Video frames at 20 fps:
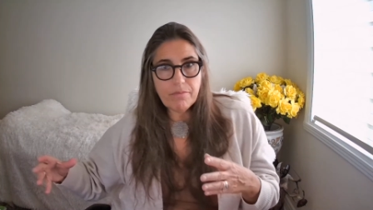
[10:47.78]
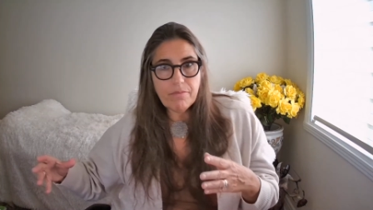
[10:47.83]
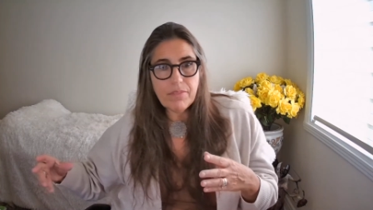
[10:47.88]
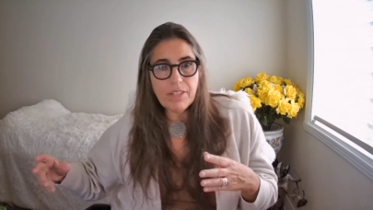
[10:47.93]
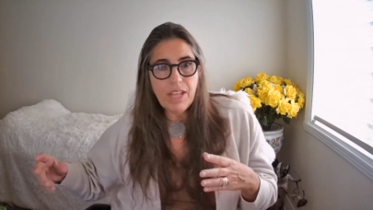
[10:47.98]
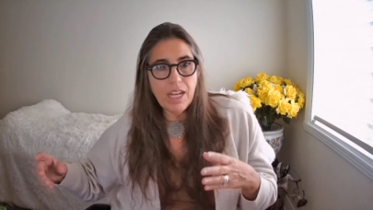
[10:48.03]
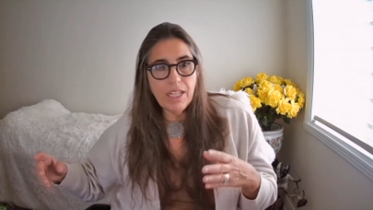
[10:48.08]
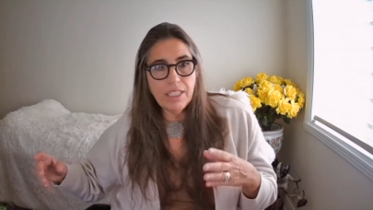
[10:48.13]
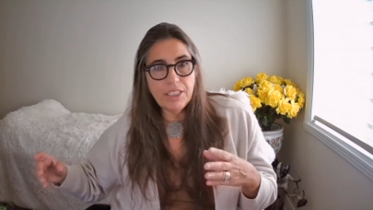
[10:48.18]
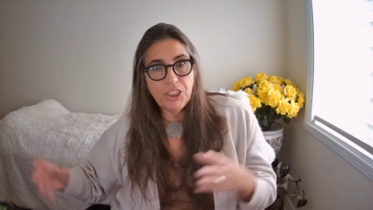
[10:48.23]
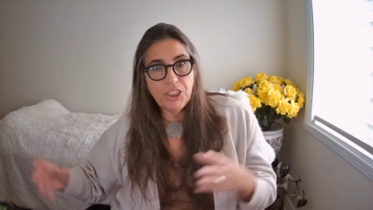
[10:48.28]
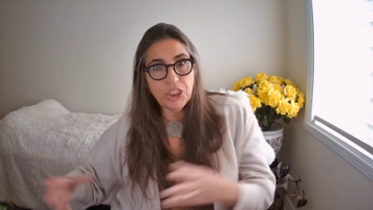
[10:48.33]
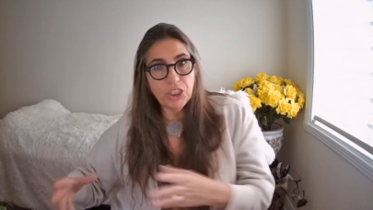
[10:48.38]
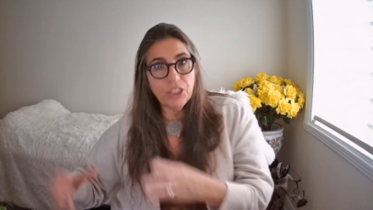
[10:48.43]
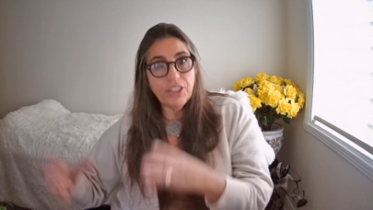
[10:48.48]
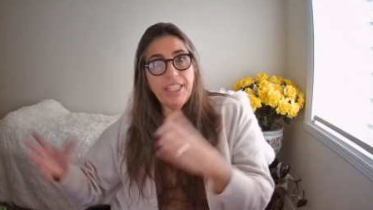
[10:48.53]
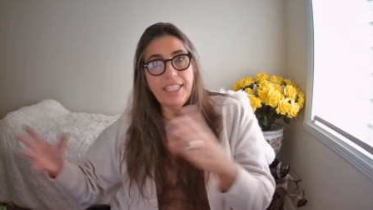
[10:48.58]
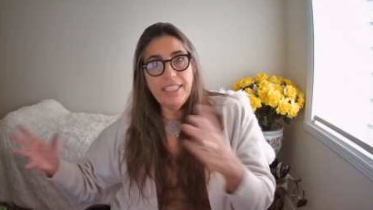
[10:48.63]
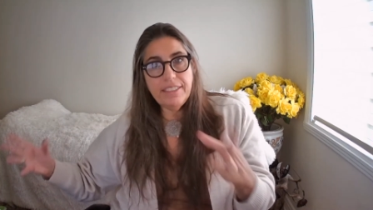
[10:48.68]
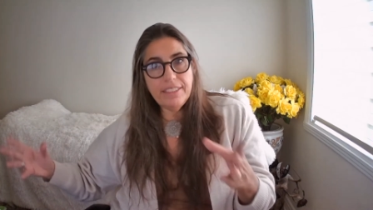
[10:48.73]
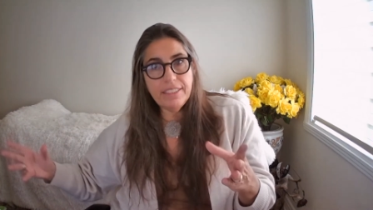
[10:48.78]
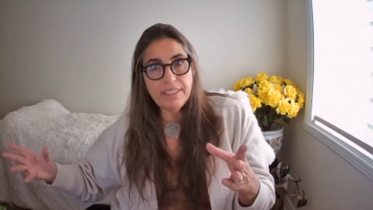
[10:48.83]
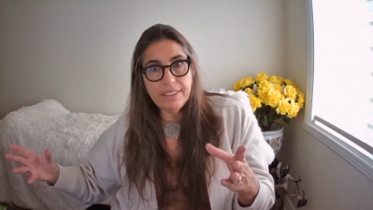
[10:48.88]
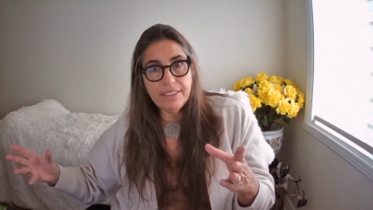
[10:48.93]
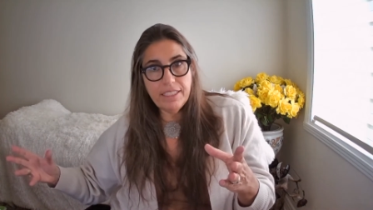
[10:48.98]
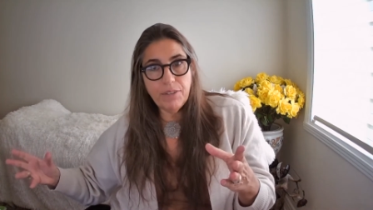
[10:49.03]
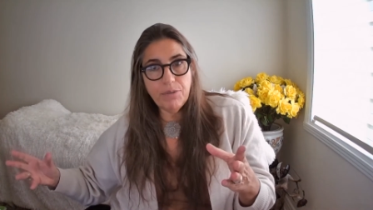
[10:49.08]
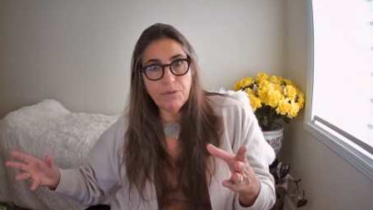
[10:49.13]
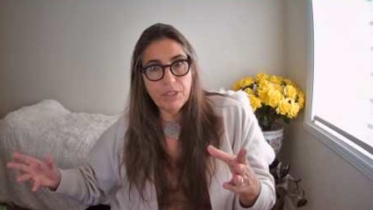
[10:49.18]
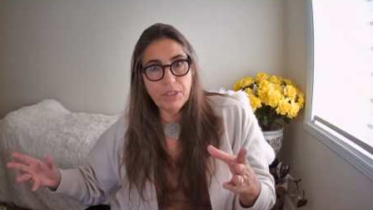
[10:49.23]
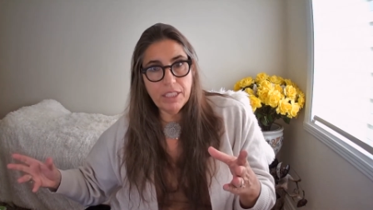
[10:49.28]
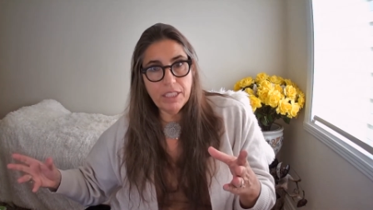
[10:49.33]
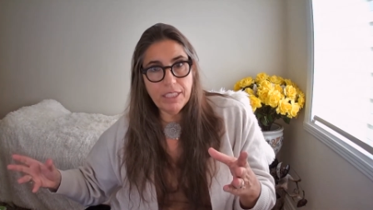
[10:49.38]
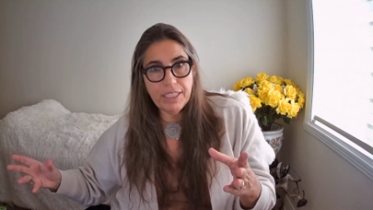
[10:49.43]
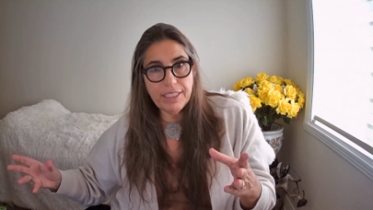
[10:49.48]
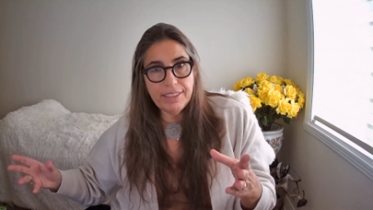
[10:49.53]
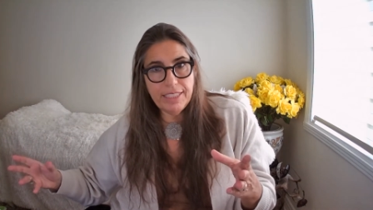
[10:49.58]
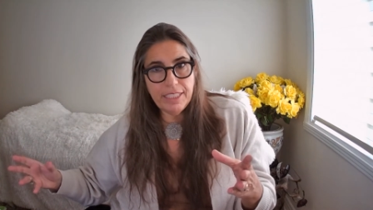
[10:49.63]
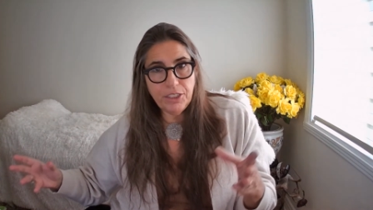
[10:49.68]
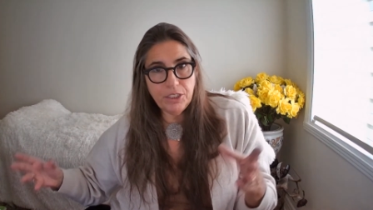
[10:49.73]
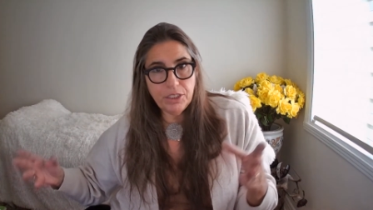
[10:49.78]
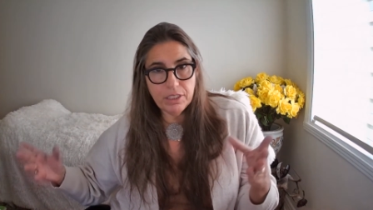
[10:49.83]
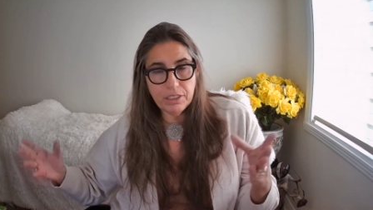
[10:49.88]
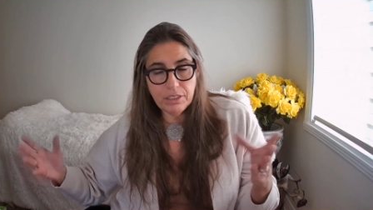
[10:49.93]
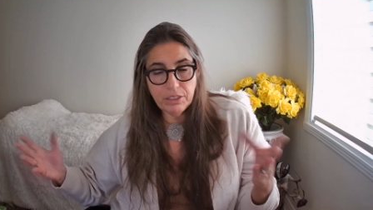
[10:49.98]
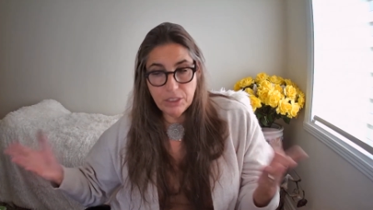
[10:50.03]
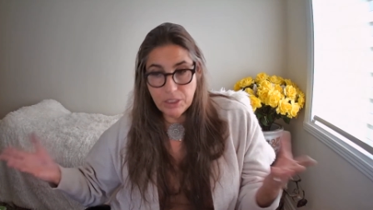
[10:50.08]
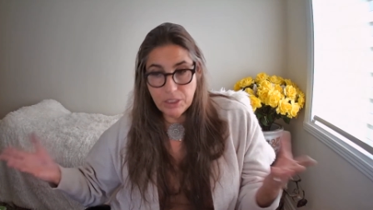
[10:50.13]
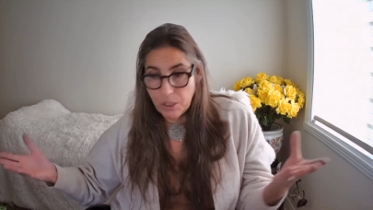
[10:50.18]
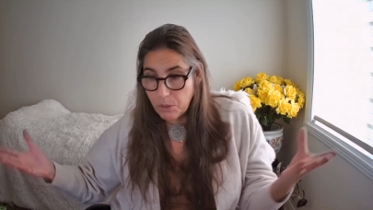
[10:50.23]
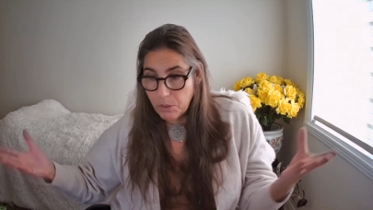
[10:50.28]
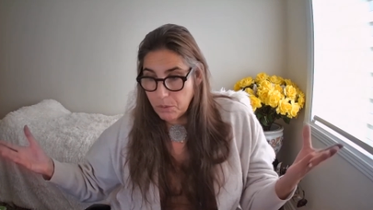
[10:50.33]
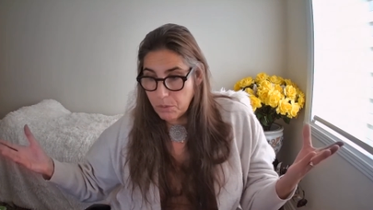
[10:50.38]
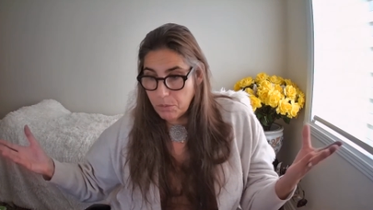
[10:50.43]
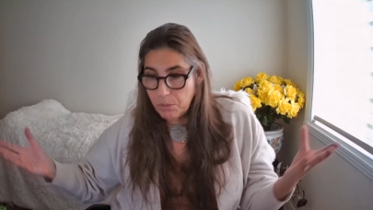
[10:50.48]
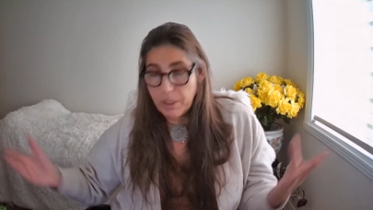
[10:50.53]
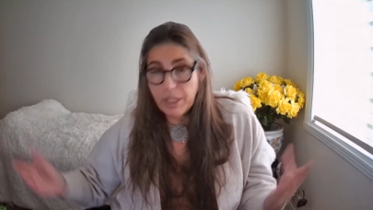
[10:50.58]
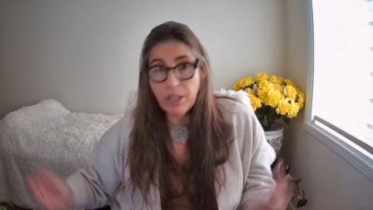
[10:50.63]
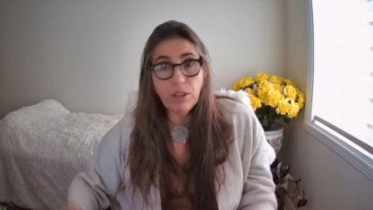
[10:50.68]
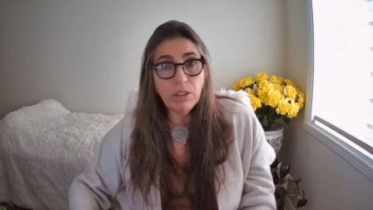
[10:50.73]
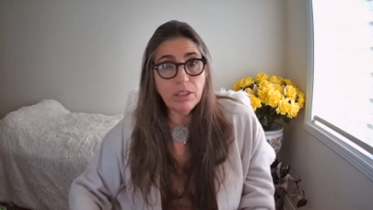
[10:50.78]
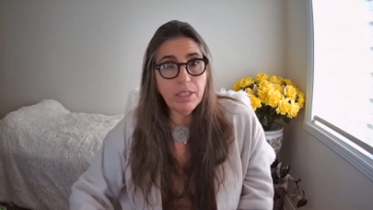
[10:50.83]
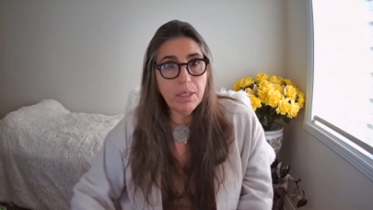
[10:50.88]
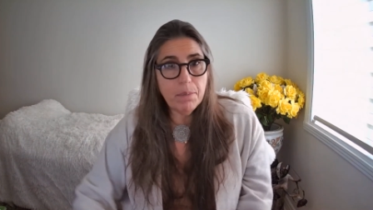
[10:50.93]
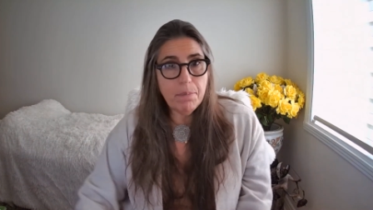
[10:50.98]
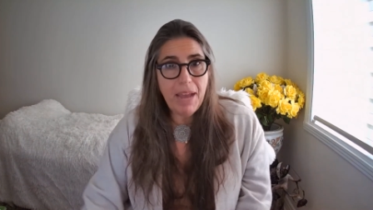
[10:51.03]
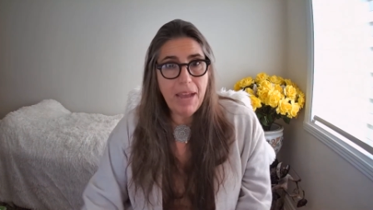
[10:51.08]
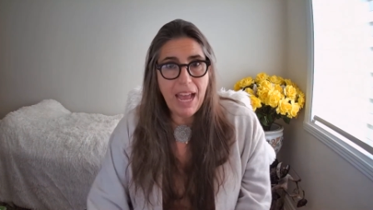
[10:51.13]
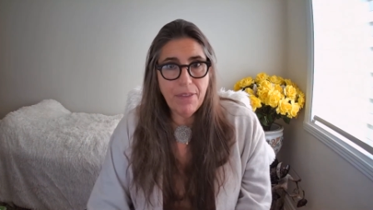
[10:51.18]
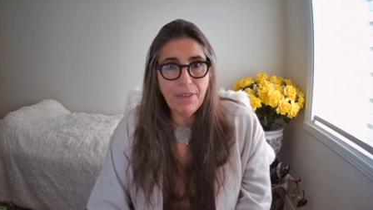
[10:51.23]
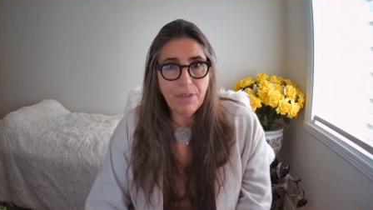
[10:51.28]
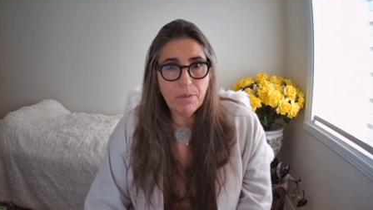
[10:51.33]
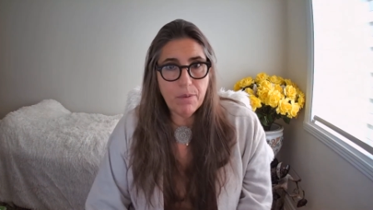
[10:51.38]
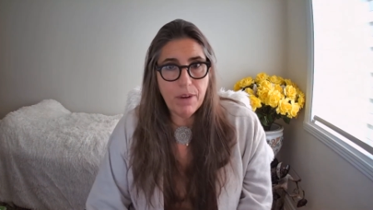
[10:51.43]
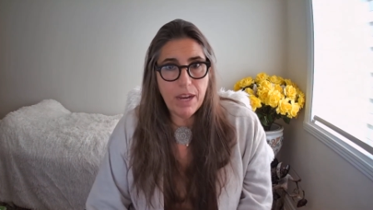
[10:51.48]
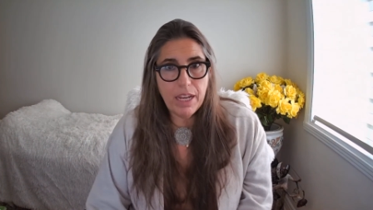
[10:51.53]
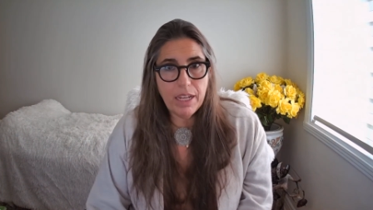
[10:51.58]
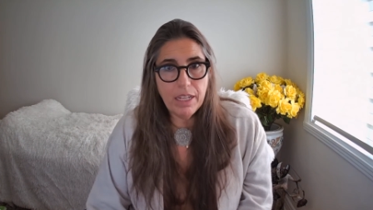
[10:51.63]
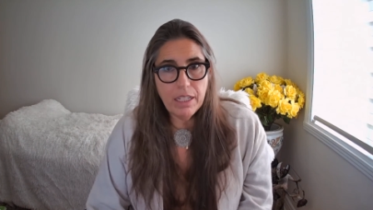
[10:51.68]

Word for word: a journey to self realization. So we call it a pathway.